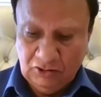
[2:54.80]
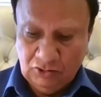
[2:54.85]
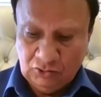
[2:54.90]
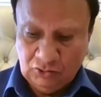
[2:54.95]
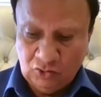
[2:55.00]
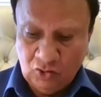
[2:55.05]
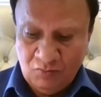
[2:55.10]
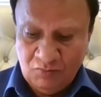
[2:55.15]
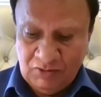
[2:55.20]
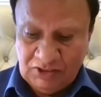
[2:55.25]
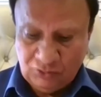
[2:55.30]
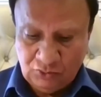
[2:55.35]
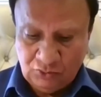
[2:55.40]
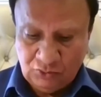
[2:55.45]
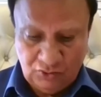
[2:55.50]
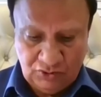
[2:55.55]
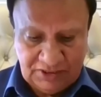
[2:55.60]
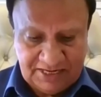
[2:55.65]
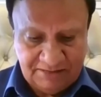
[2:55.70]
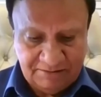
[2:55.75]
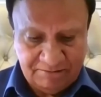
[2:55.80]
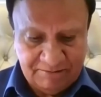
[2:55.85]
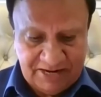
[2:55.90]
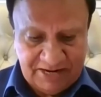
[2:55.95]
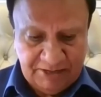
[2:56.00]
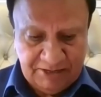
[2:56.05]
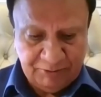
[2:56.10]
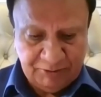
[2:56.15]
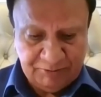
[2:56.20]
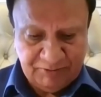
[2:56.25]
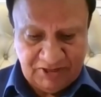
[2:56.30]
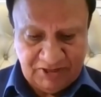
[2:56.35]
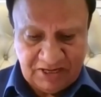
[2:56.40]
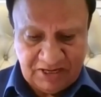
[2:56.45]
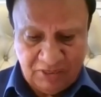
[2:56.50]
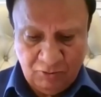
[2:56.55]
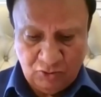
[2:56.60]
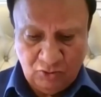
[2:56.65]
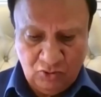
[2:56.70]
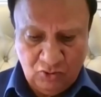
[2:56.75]
So much so that many people
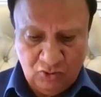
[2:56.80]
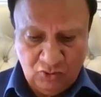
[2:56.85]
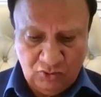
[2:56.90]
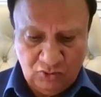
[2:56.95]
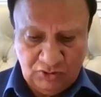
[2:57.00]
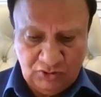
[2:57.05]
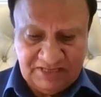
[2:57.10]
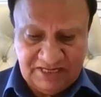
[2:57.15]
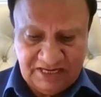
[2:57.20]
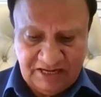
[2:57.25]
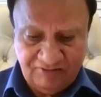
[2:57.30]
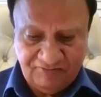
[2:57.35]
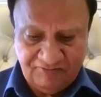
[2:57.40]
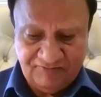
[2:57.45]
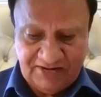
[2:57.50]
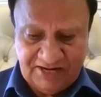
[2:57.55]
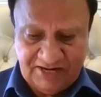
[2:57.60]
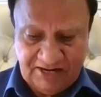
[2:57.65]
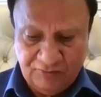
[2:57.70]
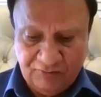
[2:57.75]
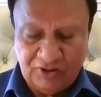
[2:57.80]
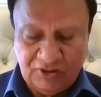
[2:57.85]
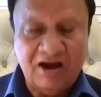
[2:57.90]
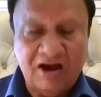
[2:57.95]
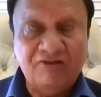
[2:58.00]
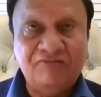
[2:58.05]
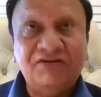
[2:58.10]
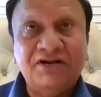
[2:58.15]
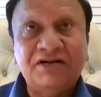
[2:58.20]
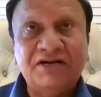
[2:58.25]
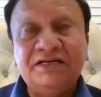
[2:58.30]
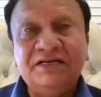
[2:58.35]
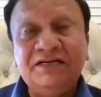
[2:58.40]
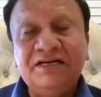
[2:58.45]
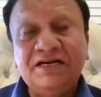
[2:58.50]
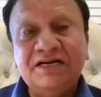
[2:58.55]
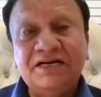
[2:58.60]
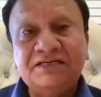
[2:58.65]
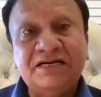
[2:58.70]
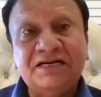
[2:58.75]
come to know that they have flat foot after
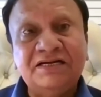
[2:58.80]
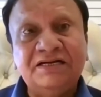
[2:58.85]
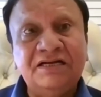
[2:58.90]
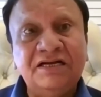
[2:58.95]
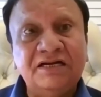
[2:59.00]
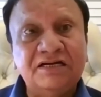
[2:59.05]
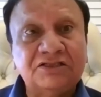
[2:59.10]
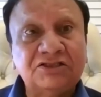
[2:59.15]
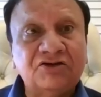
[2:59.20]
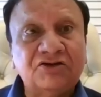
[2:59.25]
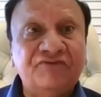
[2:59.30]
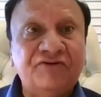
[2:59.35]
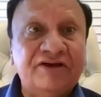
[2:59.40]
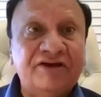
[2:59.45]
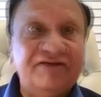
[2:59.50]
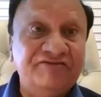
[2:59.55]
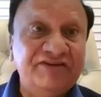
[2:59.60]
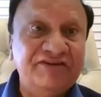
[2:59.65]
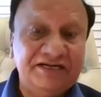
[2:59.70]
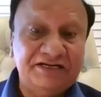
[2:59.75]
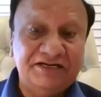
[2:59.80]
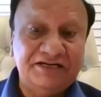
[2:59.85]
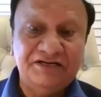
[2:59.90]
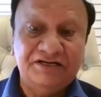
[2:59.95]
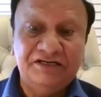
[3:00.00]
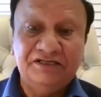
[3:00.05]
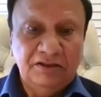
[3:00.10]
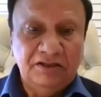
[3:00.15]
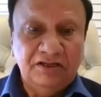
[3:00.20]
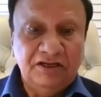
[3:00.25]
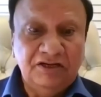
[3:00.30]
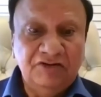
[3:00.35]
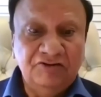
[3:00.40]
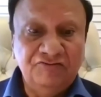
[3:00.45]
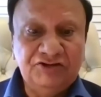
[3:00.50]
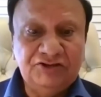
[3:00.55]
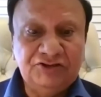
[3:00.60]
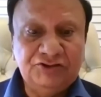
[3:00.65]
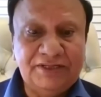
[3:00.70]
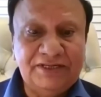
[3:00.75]
years and years of having it.
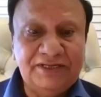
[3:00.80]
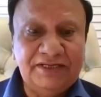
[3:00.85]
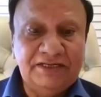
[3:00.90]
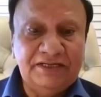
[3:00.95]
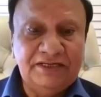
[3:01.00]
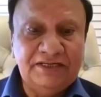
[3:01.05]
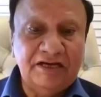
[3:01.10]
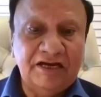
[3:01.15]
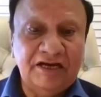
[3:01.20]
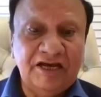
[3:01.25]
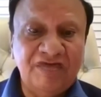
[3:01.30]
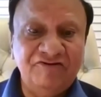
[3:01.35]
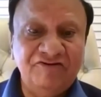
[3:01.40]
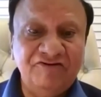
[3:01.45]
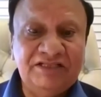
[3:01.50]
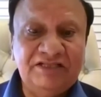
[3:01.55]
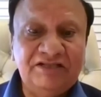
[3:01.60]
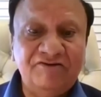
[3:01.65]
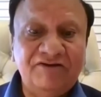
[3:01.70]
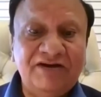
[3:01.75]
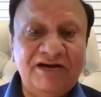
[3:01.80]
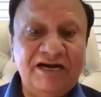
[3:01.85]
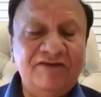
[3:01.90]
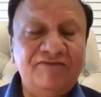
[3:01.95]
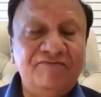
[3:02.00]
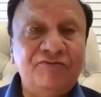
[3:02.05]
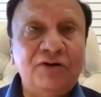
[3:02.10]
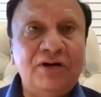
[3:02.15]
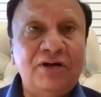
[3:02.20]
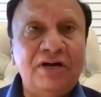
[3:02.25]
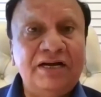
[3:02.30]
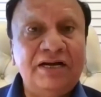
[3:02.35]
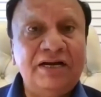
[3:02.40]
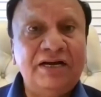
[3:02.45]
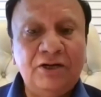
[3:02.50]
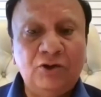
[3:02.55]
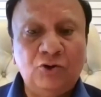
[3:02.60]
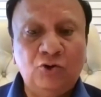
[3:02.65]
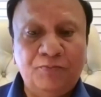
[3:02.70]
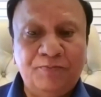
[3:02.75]
Eventually, having the flat foot
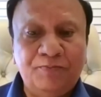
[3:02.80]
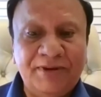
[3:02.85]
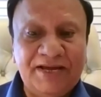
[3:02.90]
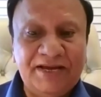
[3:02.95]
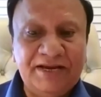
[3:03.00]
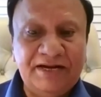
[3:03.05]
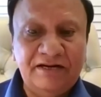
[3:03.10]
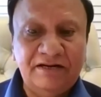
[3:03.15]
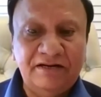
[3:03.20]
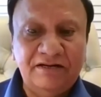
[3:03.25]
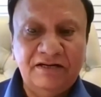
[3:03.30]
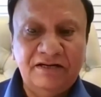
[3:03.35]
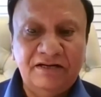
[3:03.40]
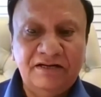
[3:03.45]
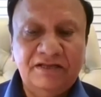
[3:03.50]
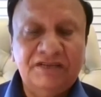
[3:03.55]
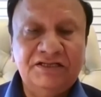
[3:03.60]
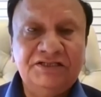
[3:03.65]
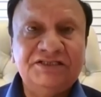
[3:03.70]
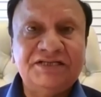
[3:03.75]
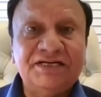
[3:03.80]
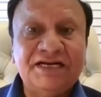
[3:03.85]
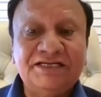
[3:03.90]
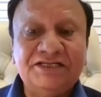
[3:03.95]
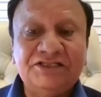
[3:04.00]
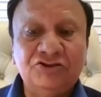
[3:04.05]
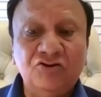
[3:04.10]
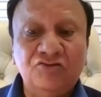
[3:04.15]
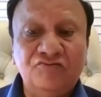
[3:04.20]
leads to pain, stretching